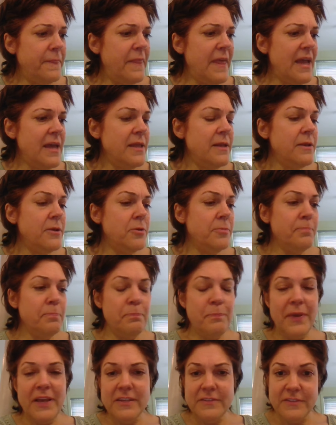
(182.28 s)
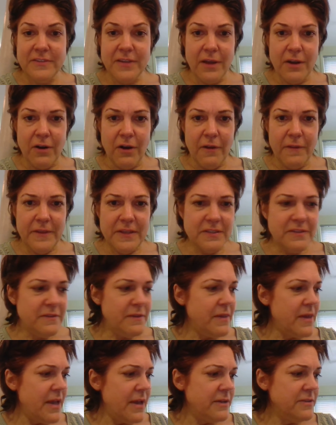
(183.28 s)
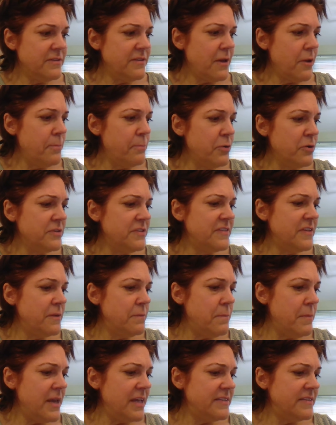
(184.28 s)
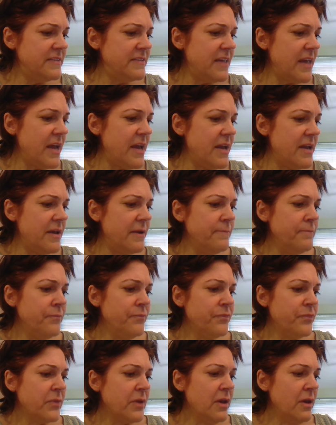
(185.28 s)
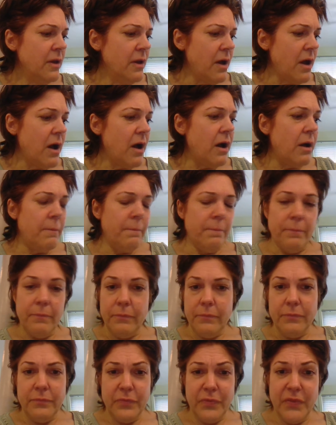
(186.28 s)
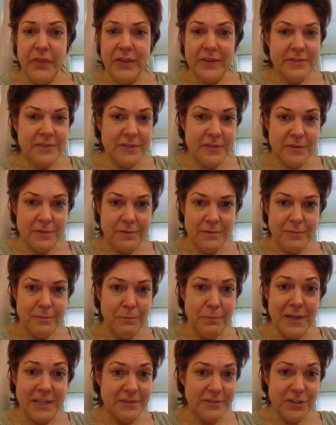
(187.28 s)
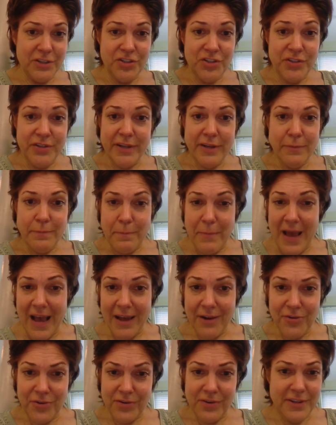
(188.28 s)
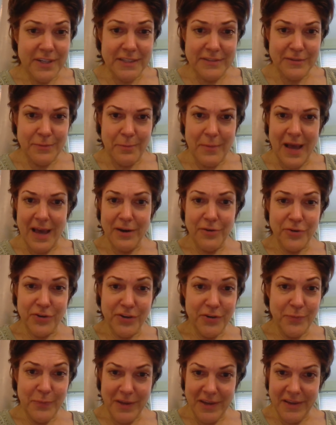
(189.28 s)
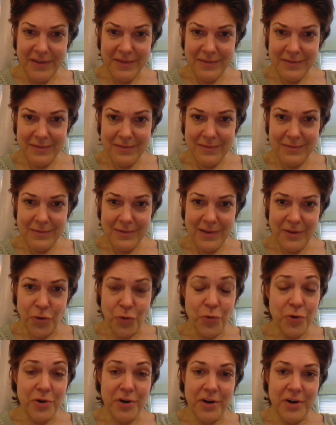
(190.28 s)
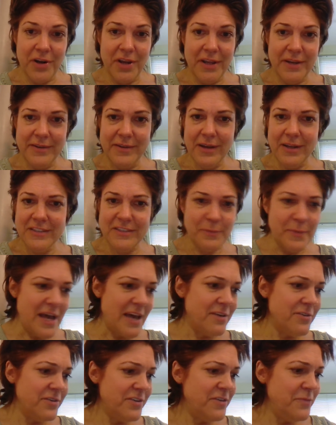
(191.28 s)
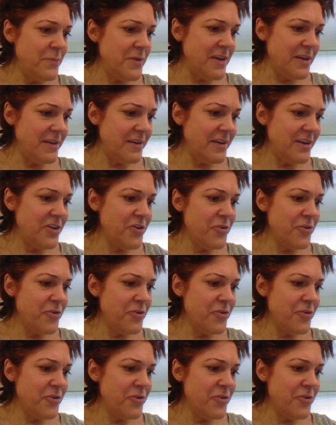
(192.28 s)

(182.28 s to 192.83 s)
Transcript: then, based on all these things, a person may say, this message doesn't matter to me, or it does matter to me,